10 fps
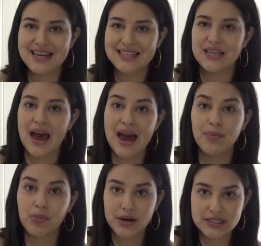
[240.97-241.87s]

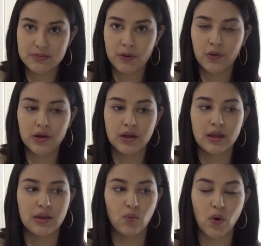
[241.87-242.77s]
add breast milk
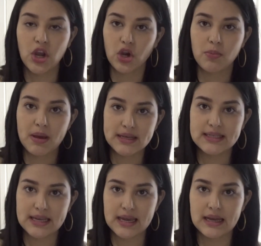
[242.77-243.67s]
when you're
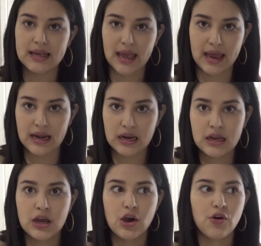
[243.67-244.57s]
mixing it again
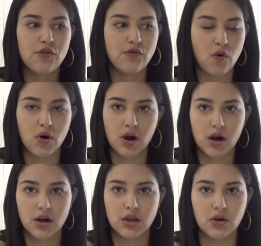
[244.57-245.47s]

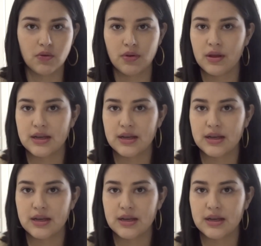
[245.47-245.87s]
for, you know,